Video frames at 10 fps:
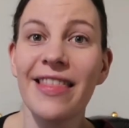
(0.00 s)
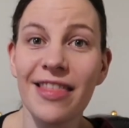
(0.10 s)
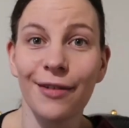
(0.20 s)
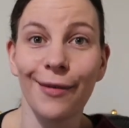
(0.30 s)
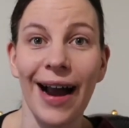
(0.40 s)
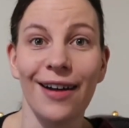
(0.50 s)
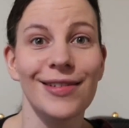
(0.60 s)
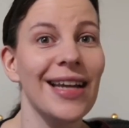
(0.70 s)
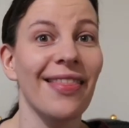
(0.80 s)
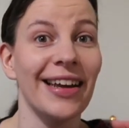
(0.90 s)
in the
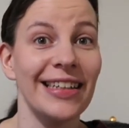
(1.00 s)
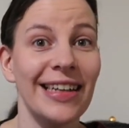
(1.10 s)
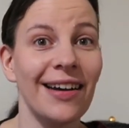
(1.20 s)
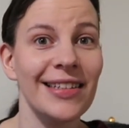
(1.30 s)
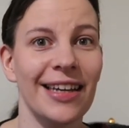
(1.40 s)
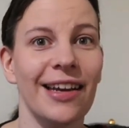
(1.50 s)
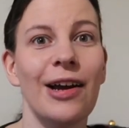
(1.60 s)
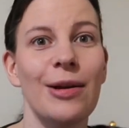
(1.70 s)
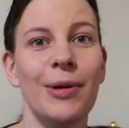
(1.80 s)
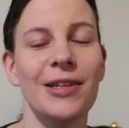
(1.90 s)
round and then cutting
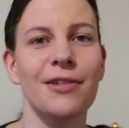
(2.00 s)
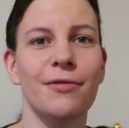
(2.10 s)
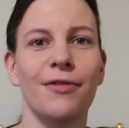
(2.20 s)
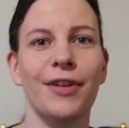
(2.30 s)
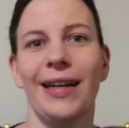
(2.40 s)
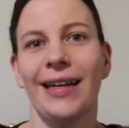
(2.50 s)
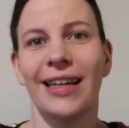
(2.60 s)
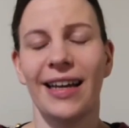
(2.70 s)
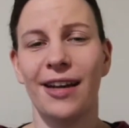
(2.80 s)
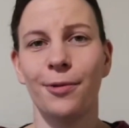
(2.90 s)
open to reveal it
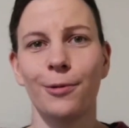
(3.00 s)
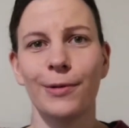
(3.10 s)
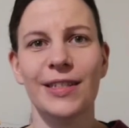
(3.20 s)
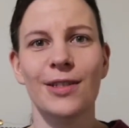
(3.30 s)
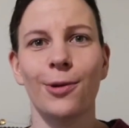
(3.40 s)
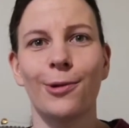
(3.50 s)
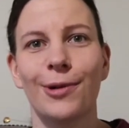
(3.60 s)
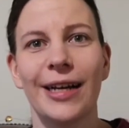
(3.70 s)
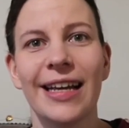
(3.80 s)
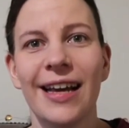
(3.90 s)
in all its
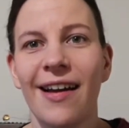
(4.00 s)
glory.